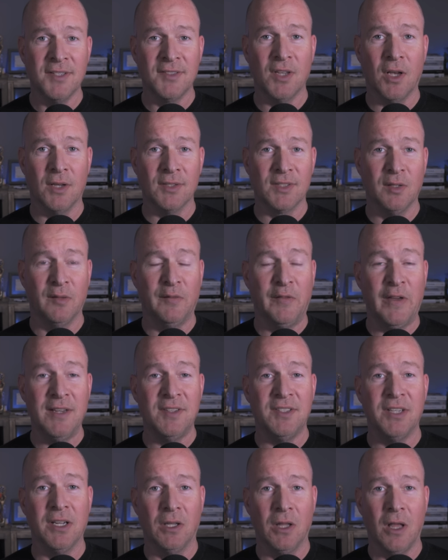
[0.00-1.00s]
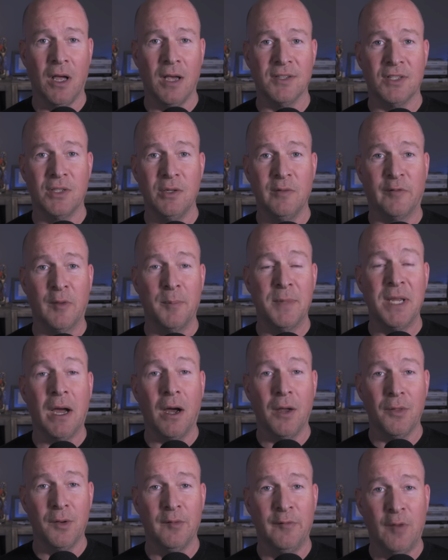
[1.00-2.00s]
is also facing a lawsuit from the
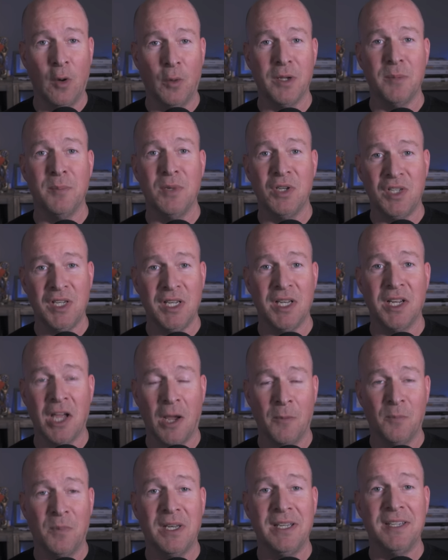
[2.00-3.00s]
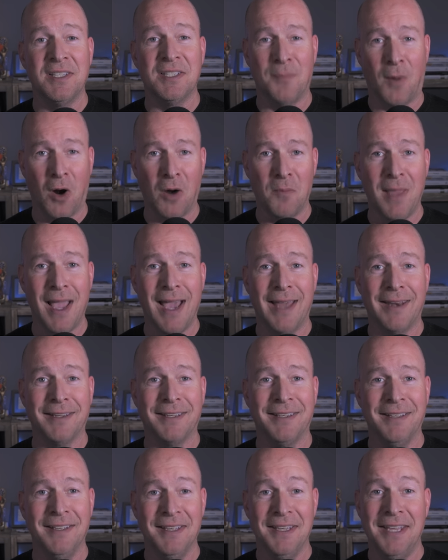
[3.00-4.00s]
other voting machine company,
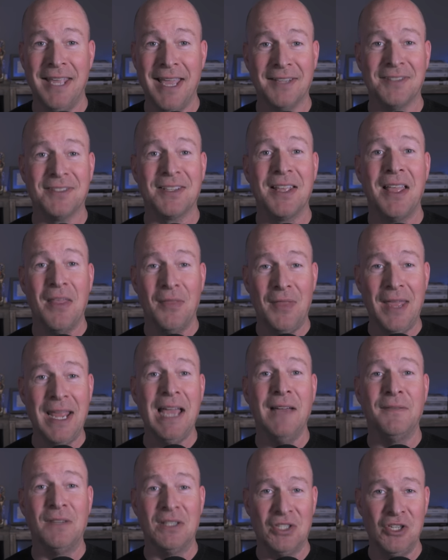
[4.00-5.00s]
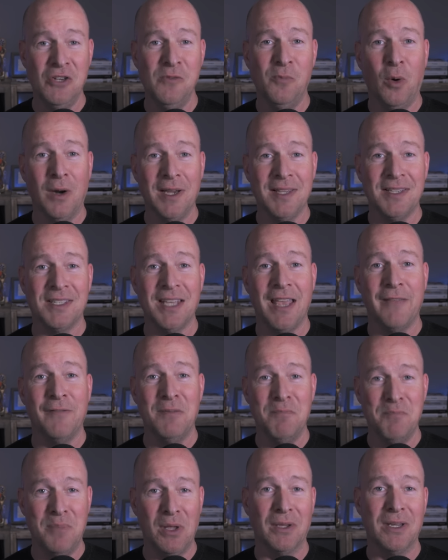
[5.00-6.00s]
Smartmatic. Yes, they have a
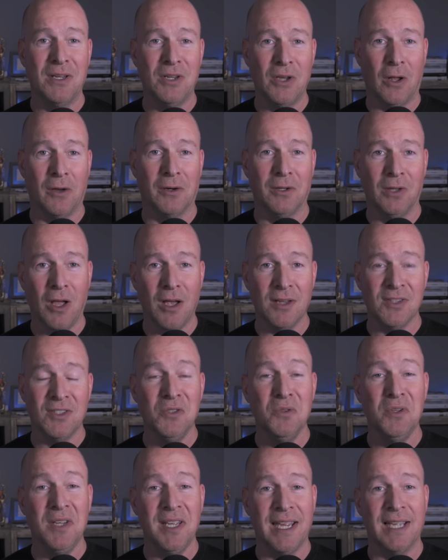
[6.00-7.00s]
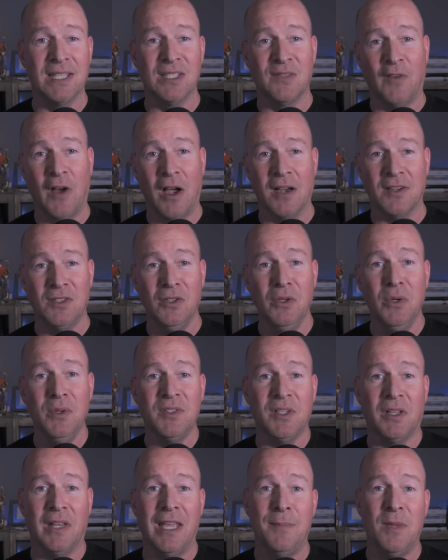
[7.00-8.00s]
$2.7 billion lawsuit against Fox
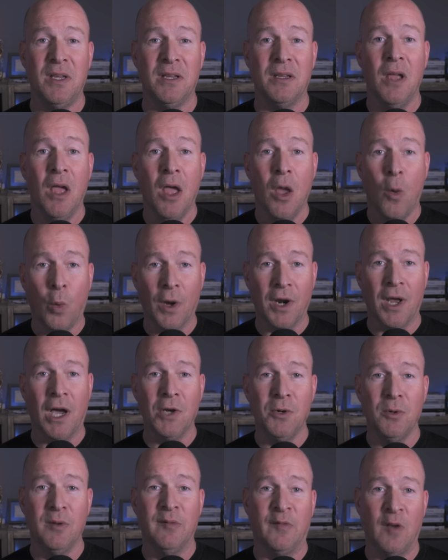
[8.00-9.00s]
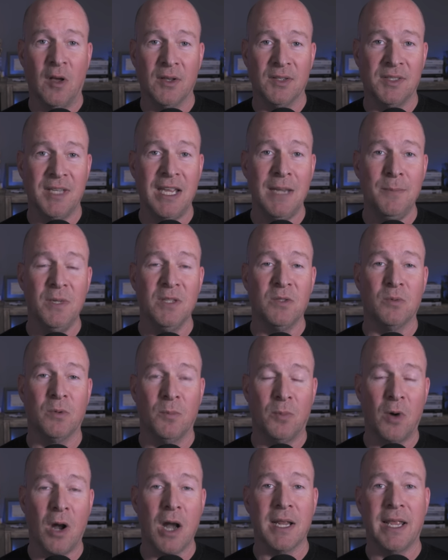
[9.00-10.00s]
News claiming 100 false statements were
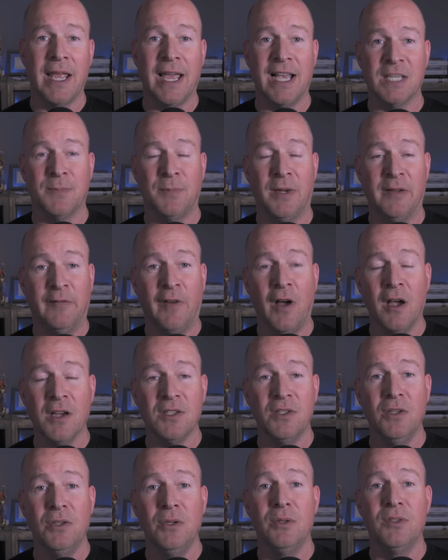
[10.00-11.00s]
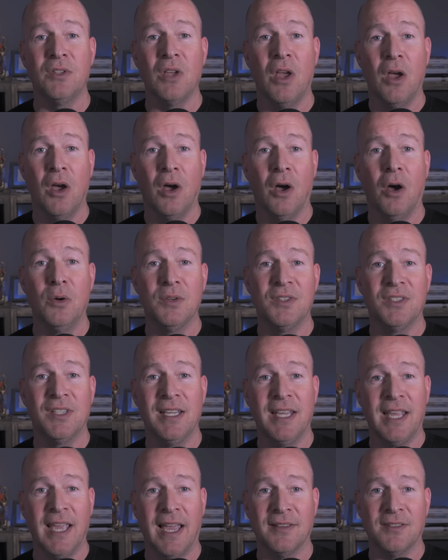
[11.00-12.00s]
broadcast by Fox News hosts
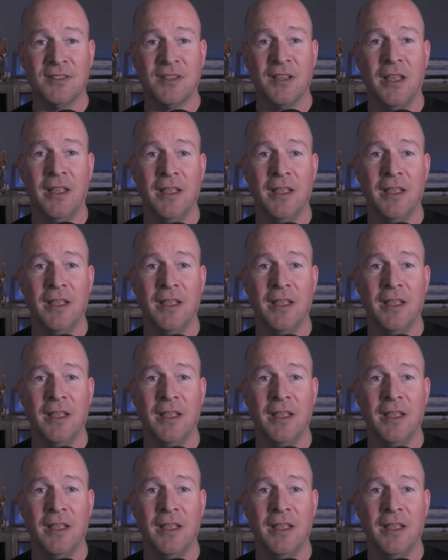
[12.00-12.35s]
and guests.